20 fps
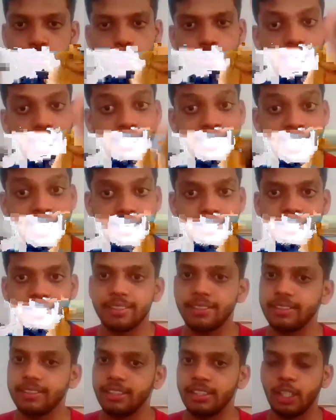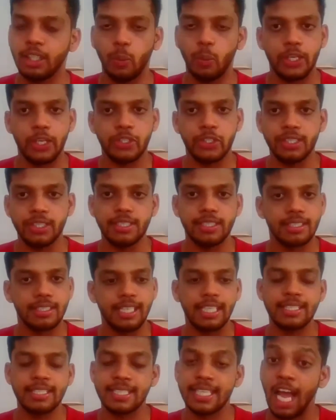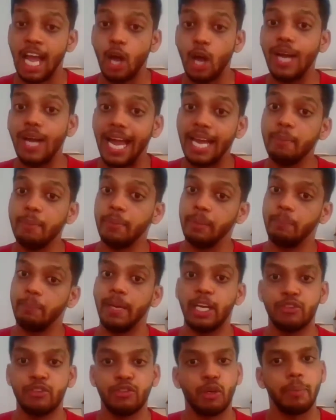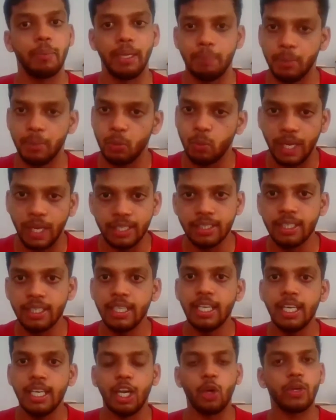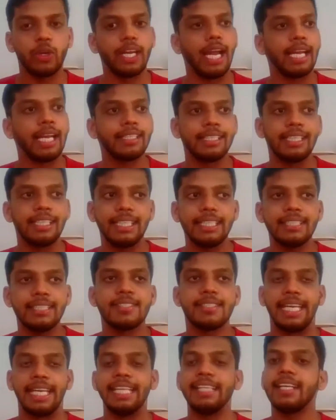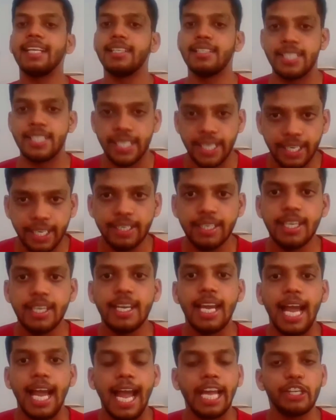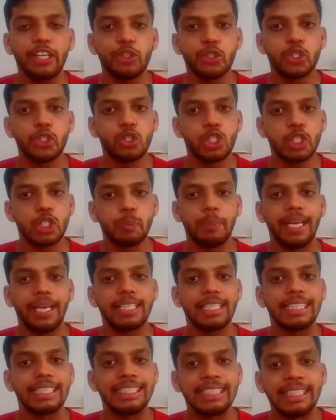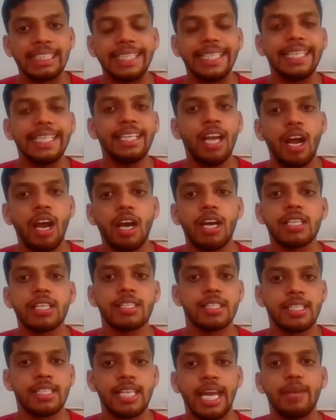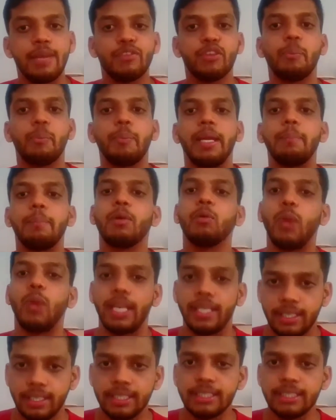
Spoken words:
to attend the questions. That's how I prepared for paper one. Okay, at least in a day, I used to spend 3 hours time for paper one.